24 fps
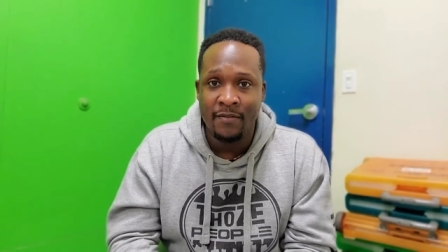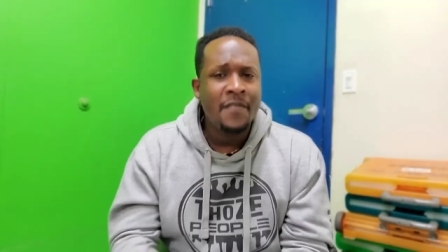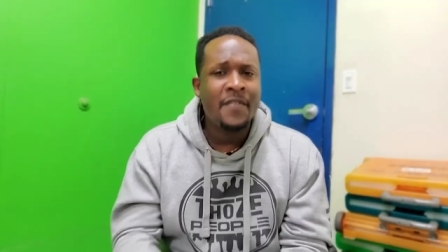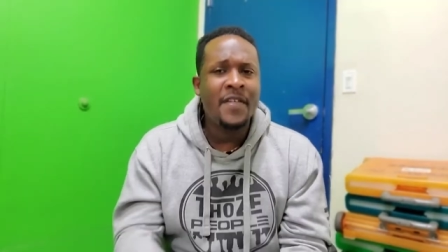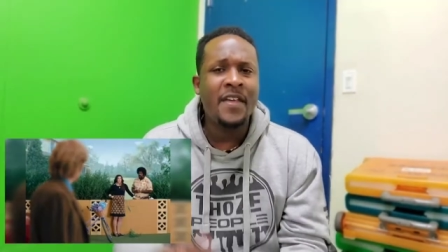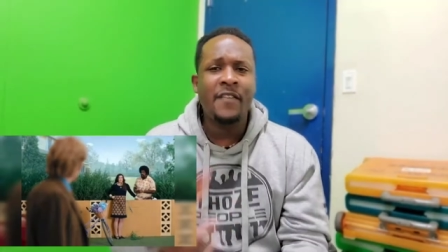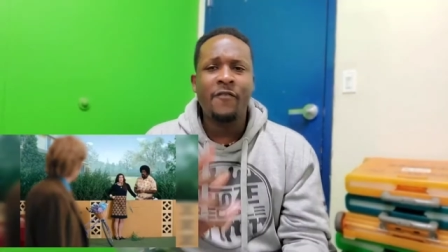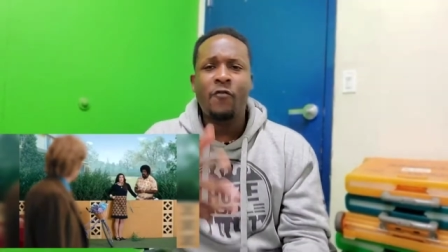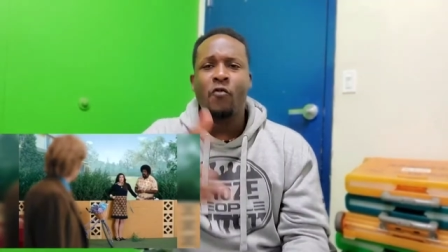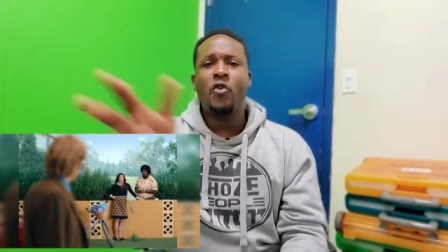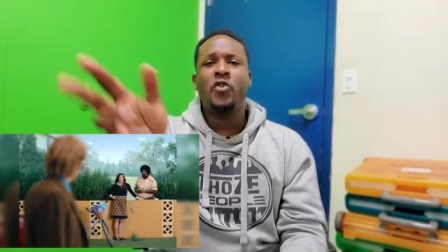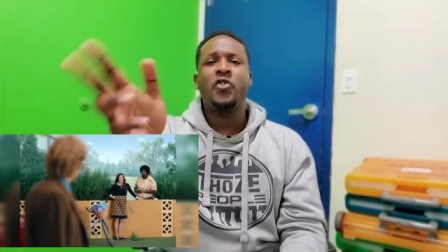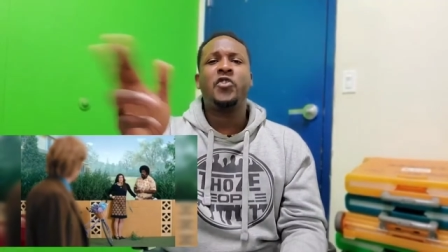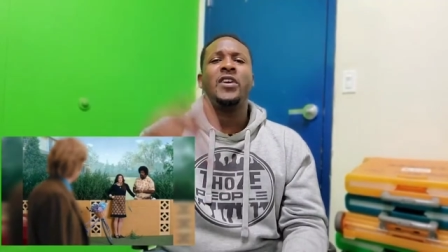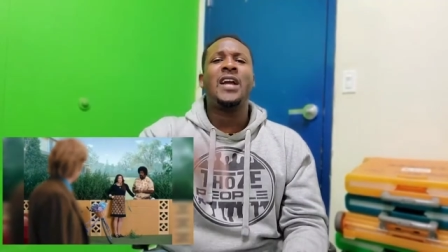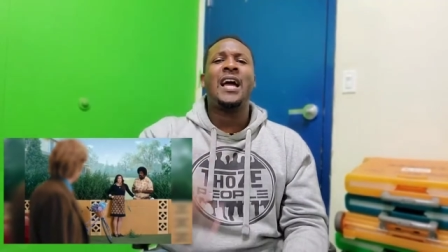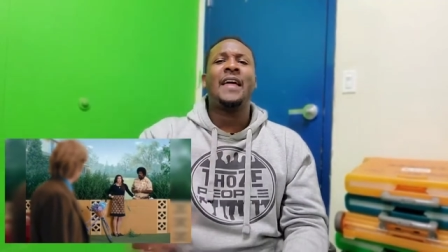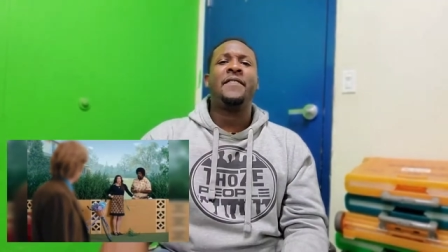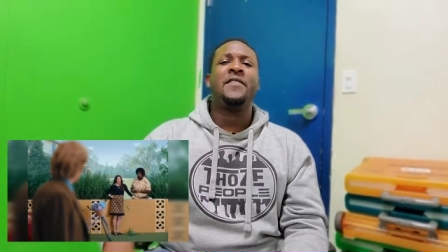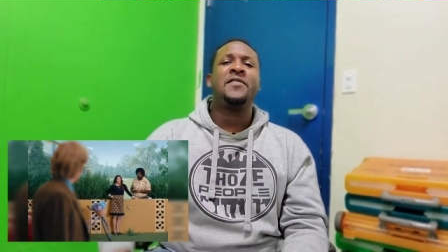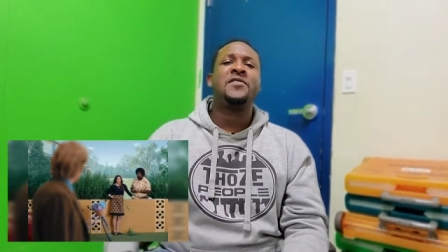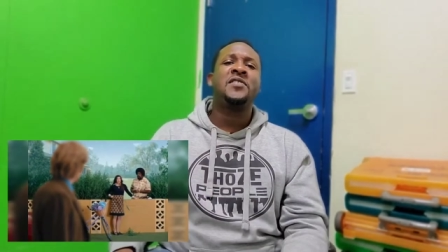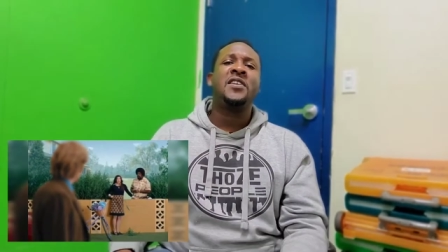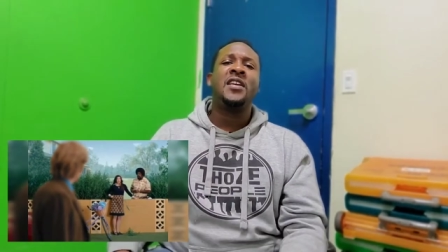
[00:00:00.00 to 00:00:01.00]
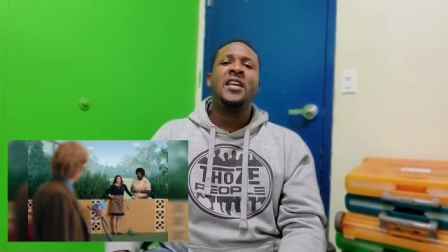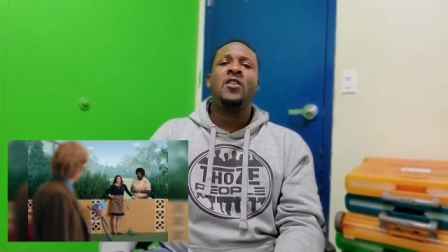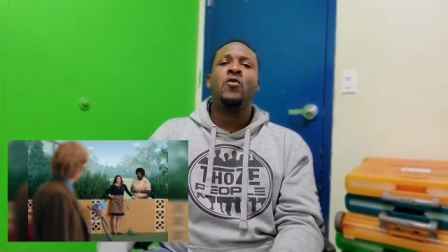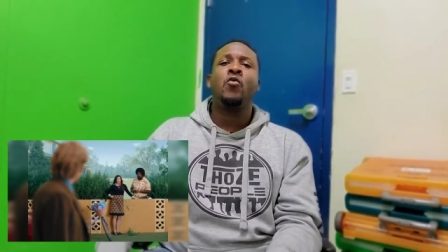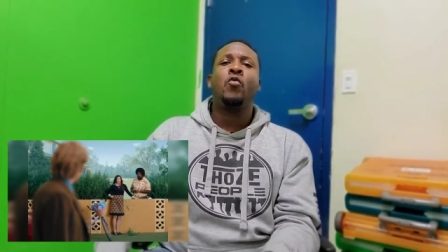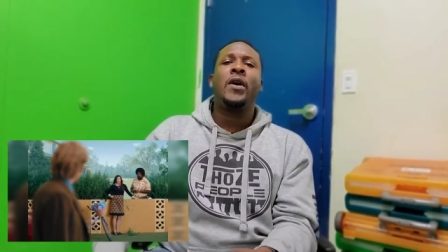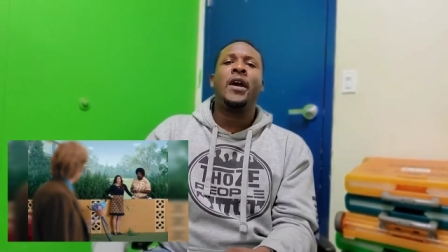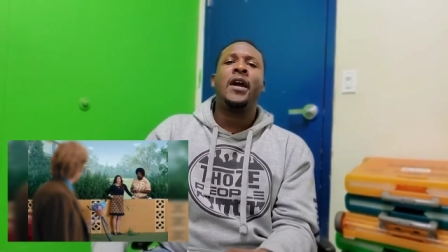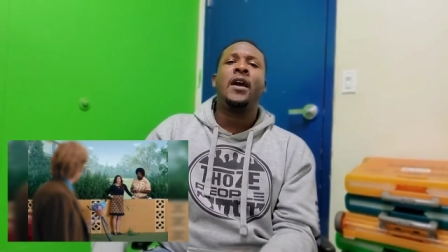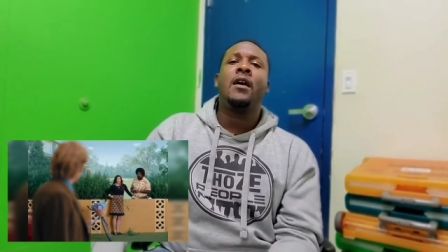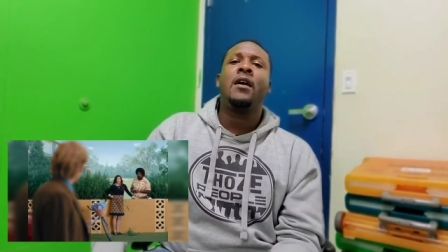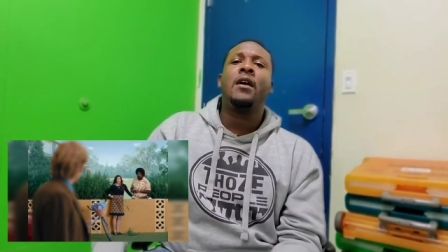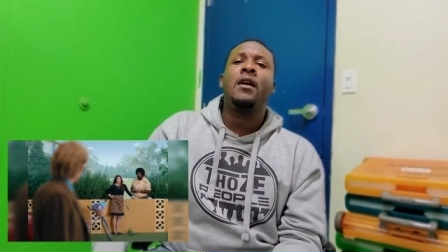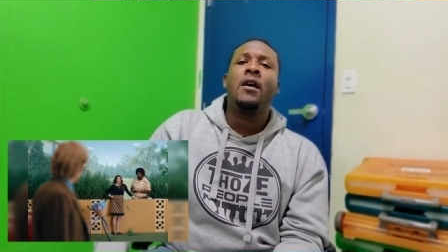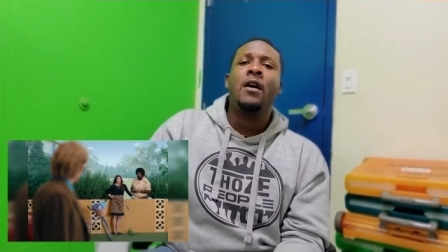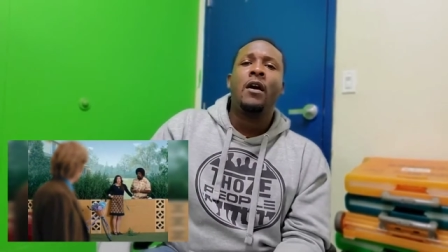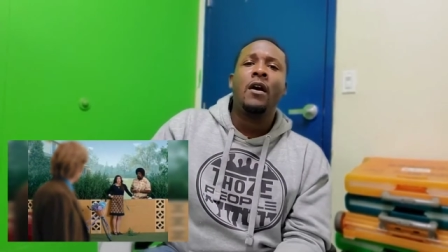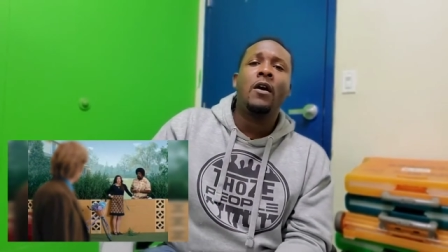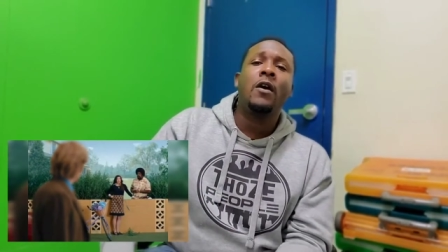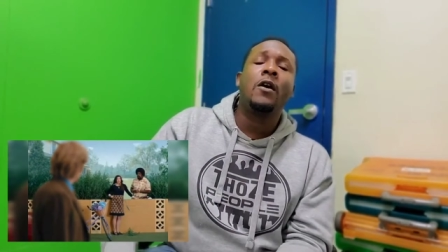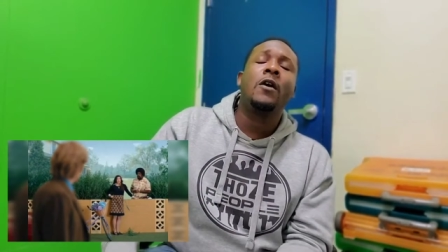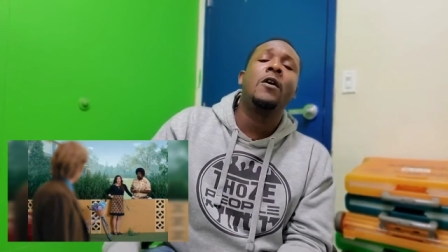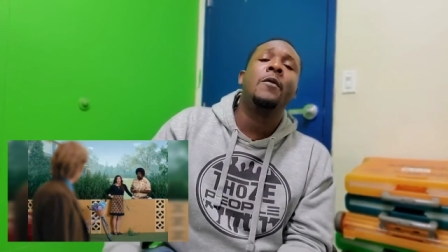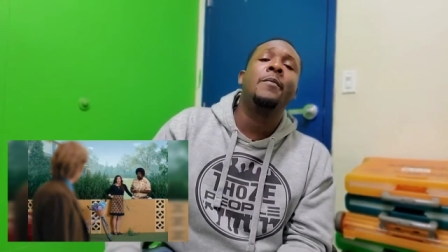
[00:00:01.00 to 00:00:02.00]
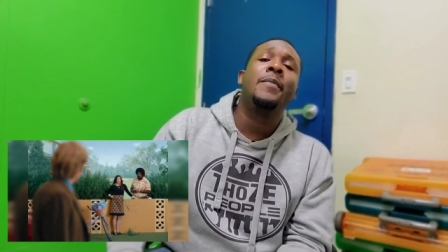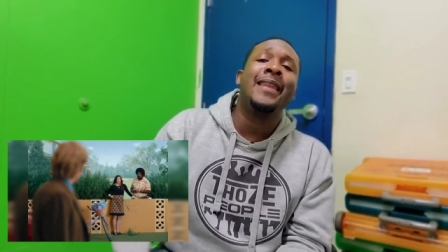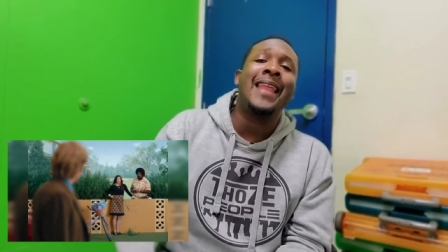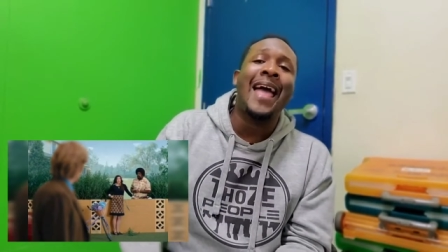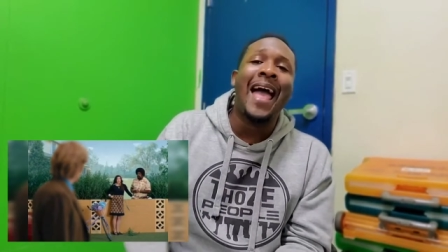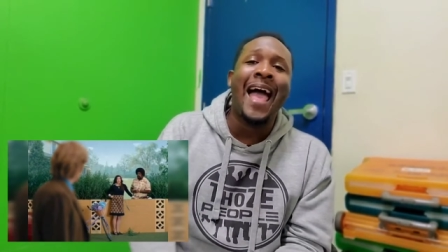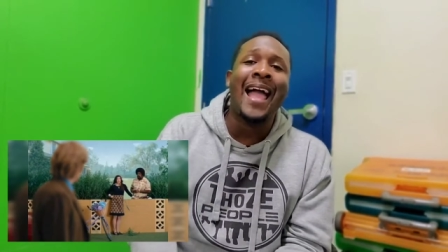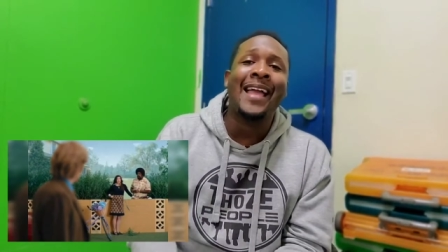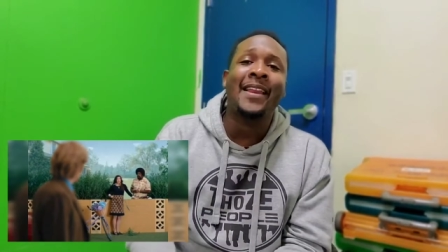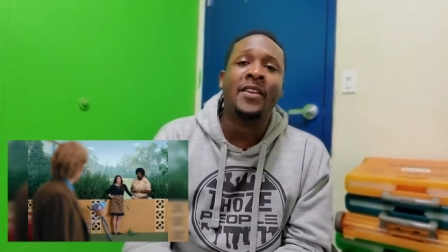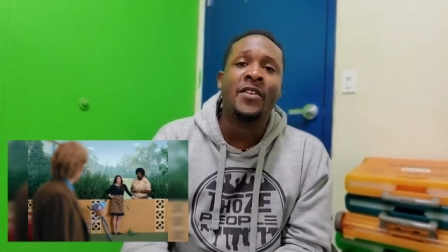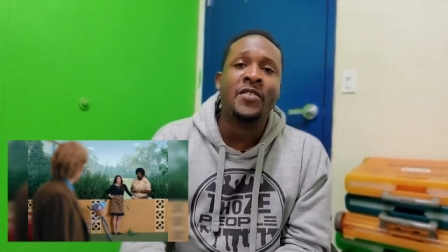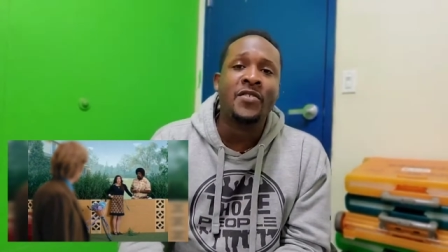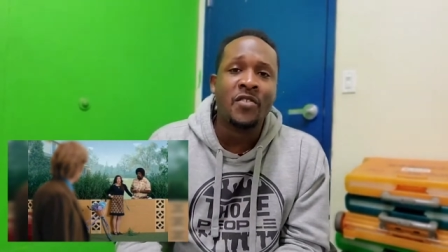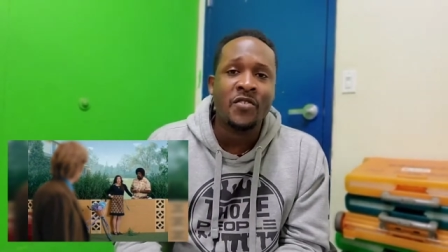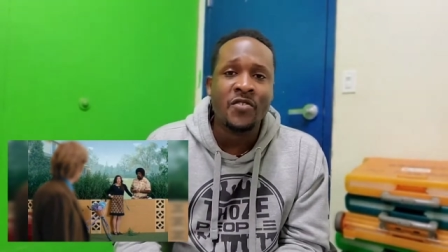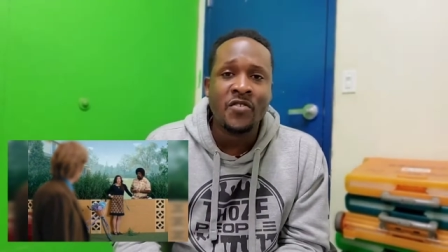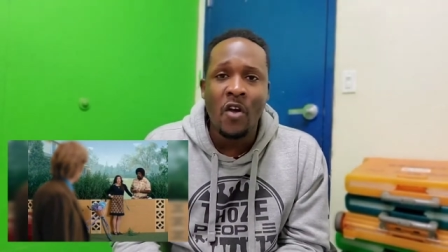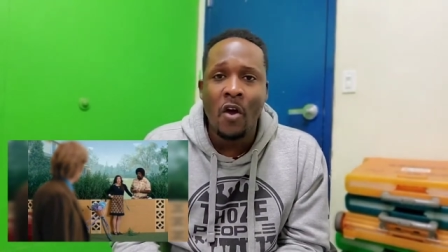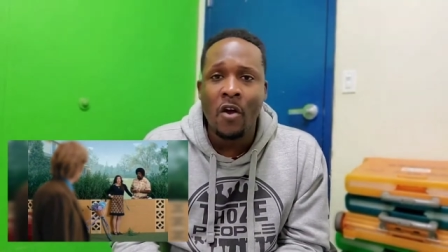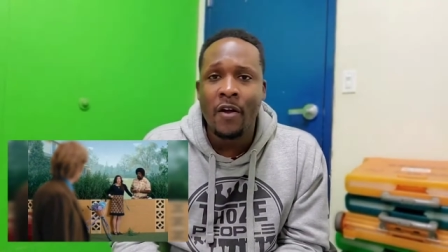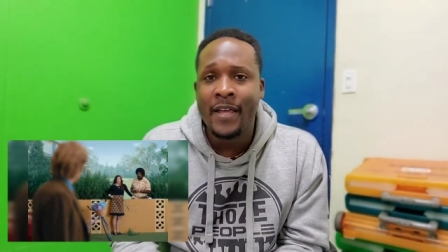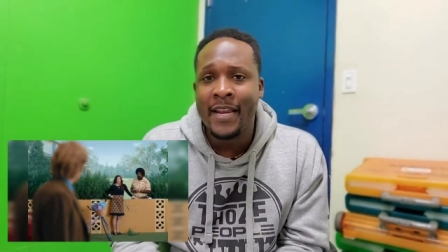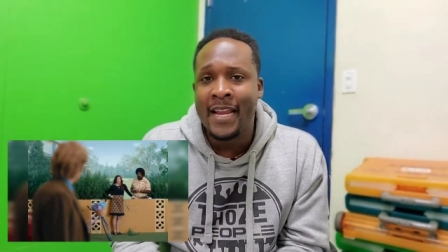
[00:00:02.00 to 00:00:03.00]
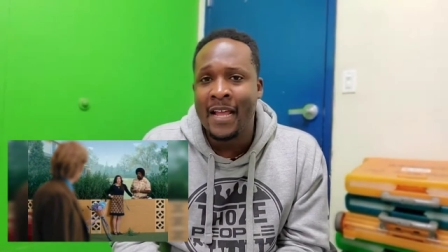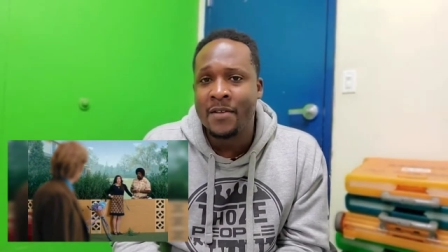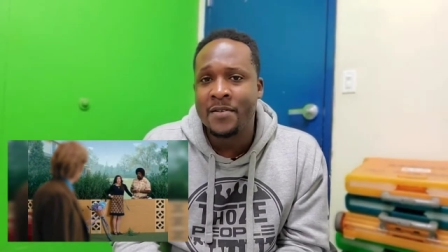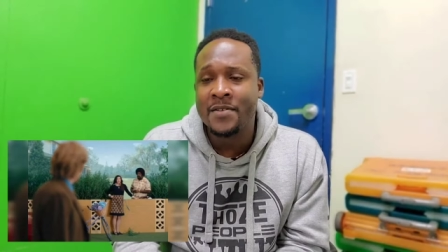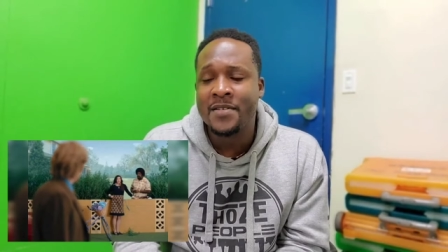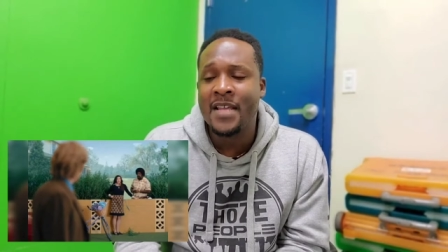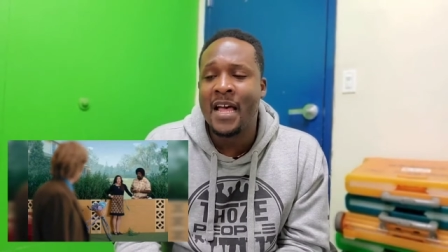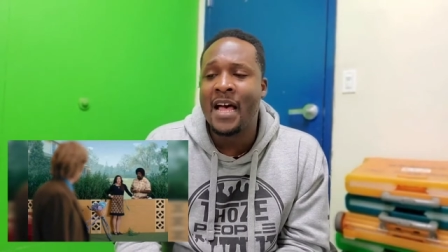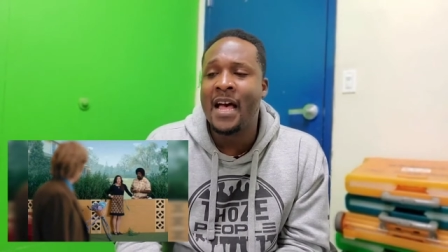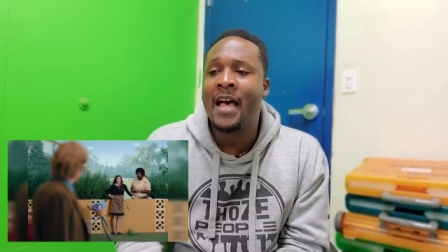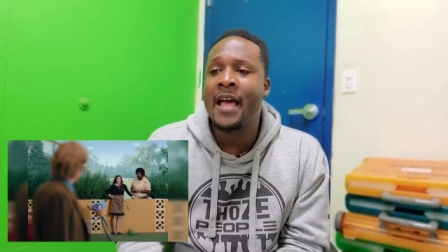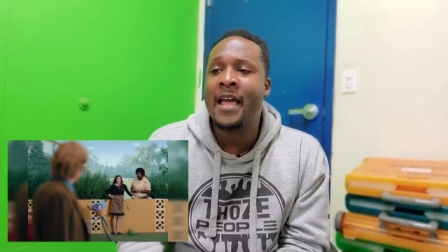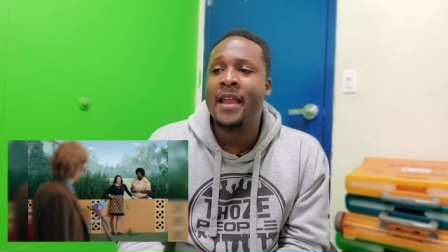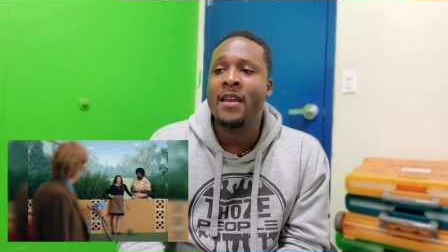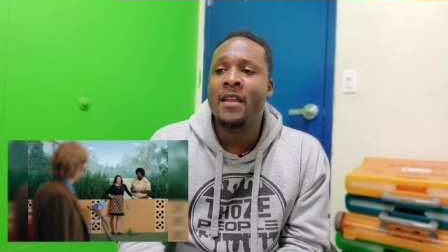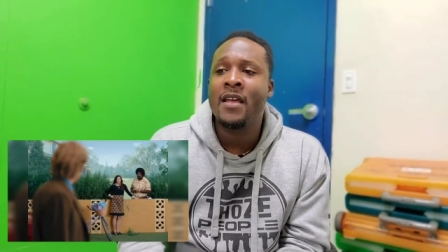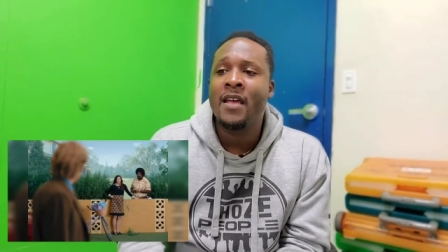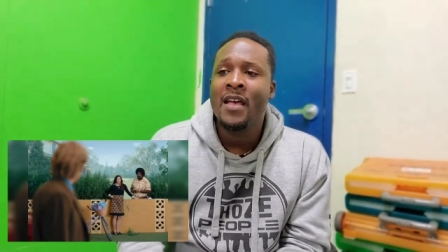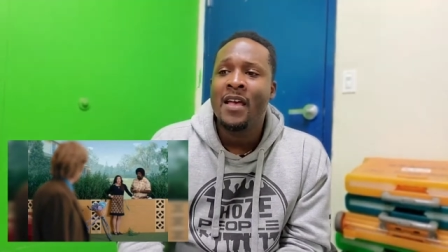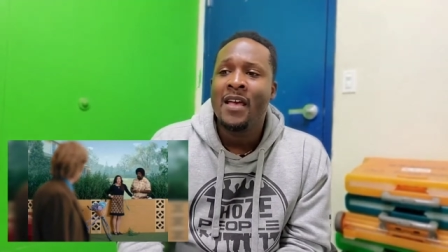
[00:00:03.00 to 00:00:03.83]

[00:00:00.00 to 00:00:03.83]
Then, of course, you got the scene where Herb and Agnes are talking outside,